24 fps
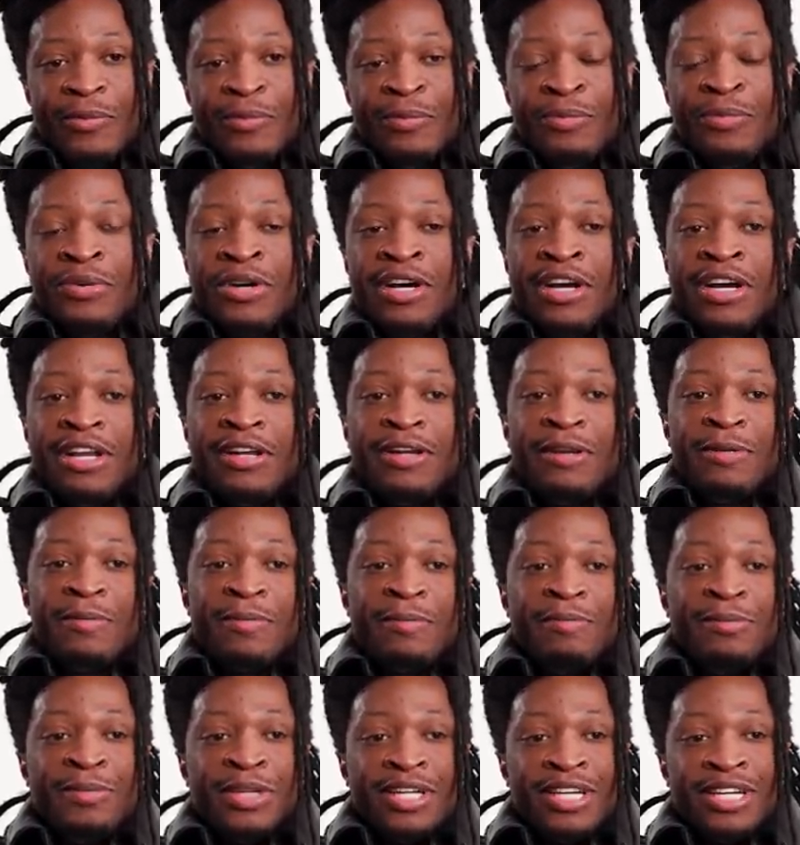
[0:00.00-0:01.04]

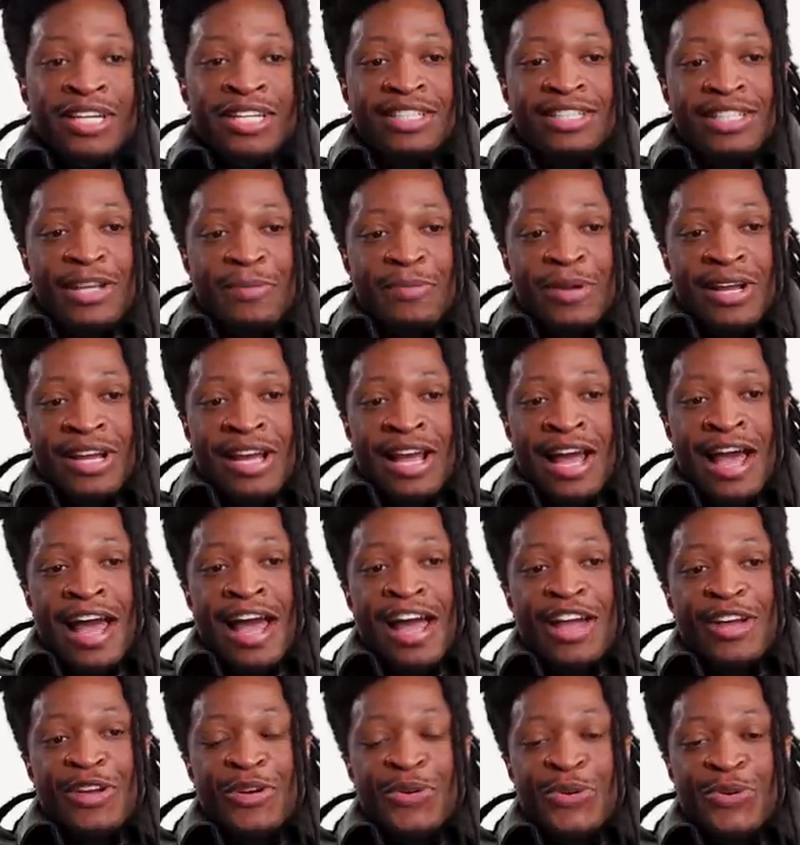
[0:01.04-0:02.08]
But because I'm a
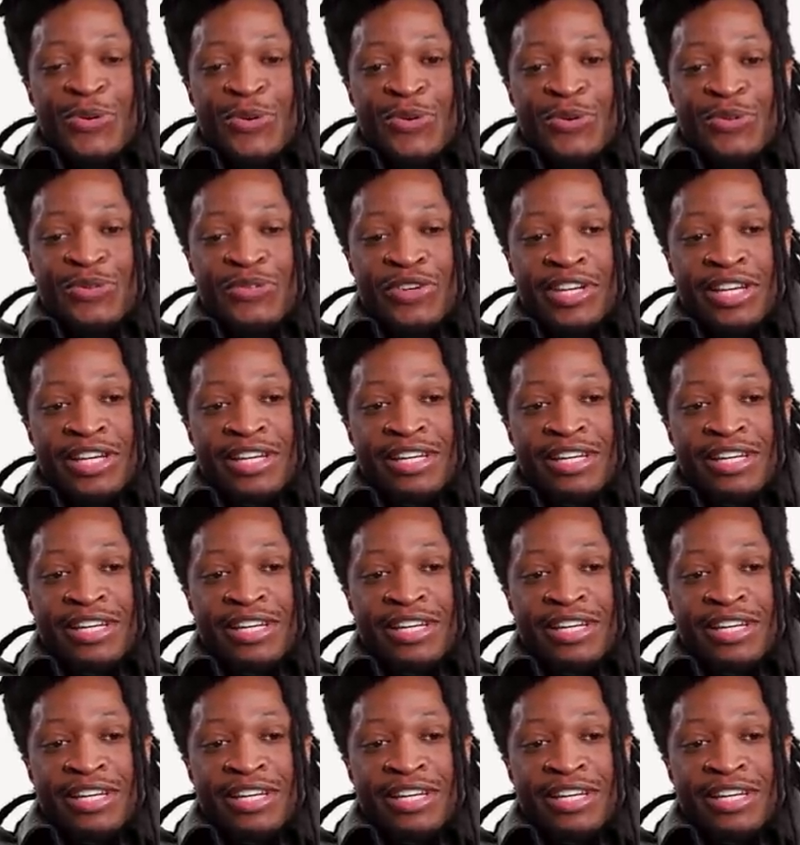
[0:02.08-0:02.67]
guy who